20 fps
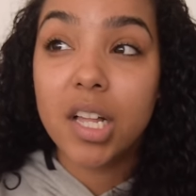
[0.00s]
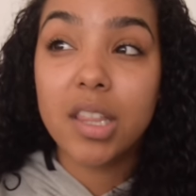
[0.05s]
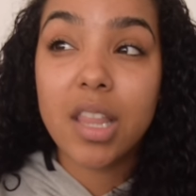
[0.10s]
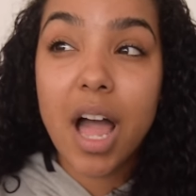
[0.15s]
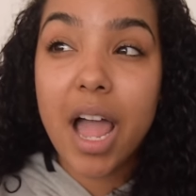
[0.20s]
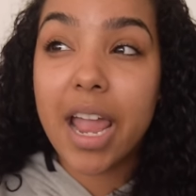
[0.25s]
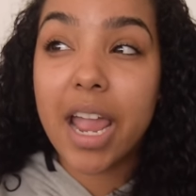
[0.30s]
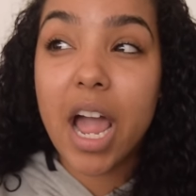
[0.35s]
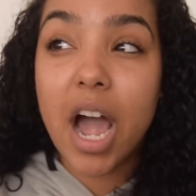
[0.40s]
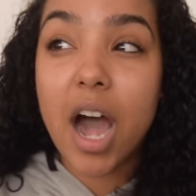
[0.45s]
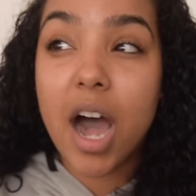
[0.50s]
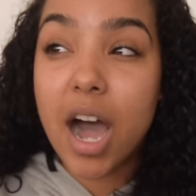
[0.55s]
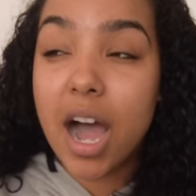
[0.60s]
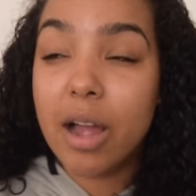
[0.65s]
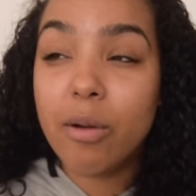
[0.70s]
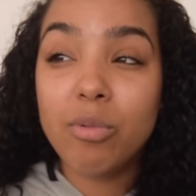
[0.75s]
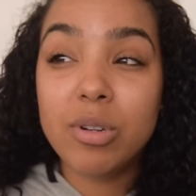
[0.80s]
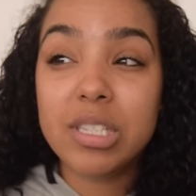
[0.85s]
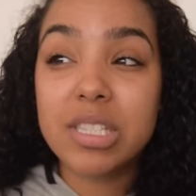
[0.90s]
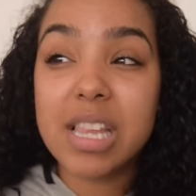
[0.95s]
Like
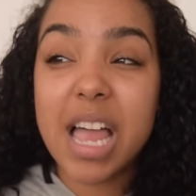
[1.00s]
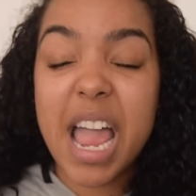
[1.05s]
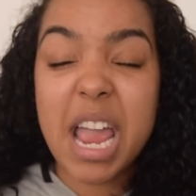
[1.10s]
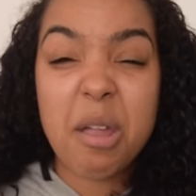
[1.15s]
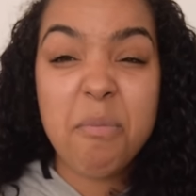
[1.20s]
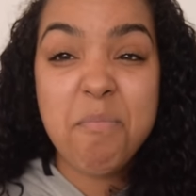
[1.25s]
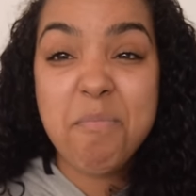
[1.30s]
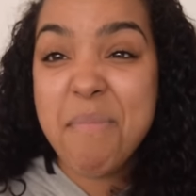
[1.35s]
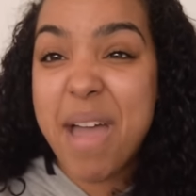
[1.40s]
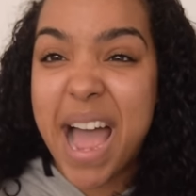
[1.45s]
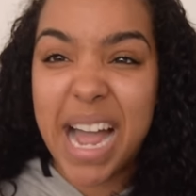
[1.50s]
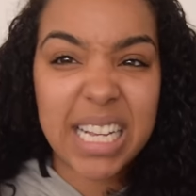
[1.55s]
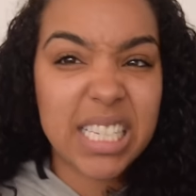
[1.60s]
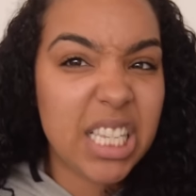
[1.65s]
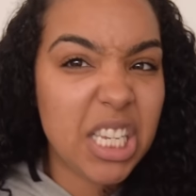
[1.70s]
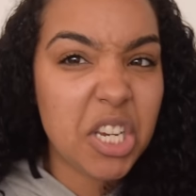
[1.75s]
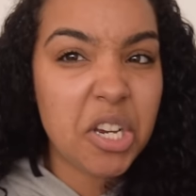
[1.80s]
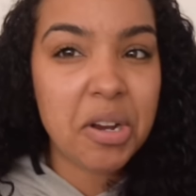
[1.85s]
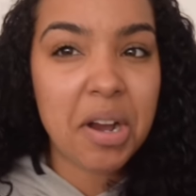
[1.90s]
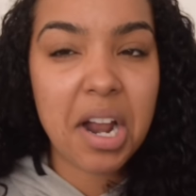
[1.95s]
I was like
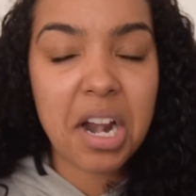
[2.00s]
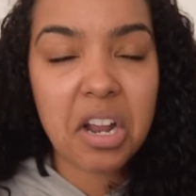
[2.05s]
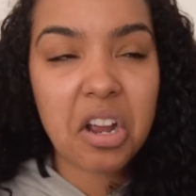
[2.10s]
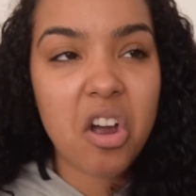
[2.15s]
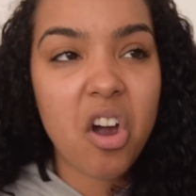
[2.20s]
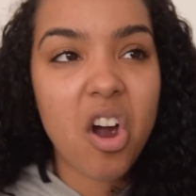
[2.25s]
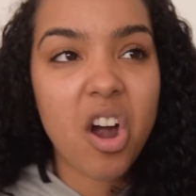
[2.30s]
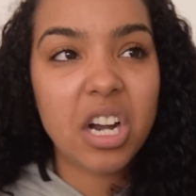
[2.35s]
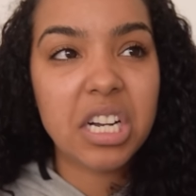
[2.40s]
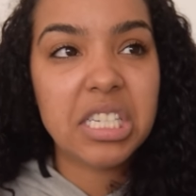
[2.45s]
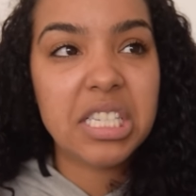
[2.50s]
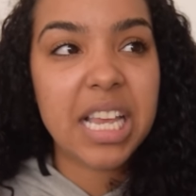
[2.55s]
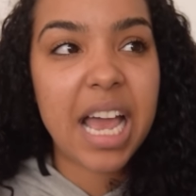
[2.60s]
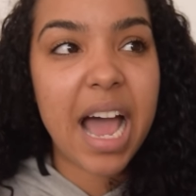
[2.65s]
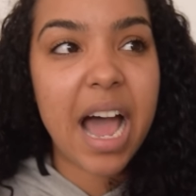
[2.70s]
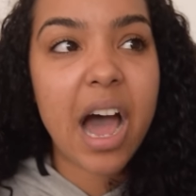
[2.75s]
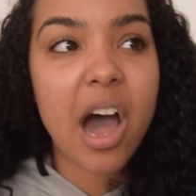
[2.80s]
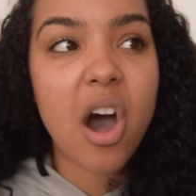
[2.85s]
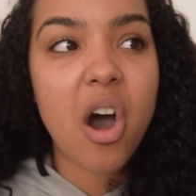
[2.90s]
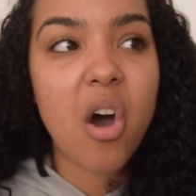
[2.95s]
maxing credit cards
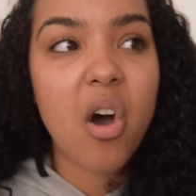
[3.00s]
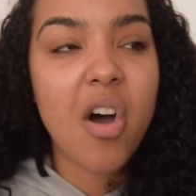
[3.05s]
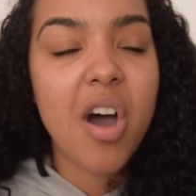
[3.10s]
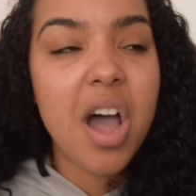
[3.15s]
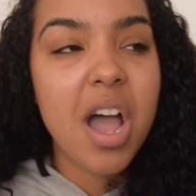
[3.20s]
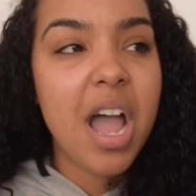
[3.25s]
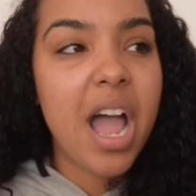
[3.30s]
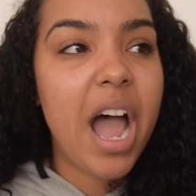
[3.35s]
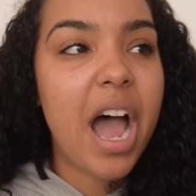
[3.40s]
out.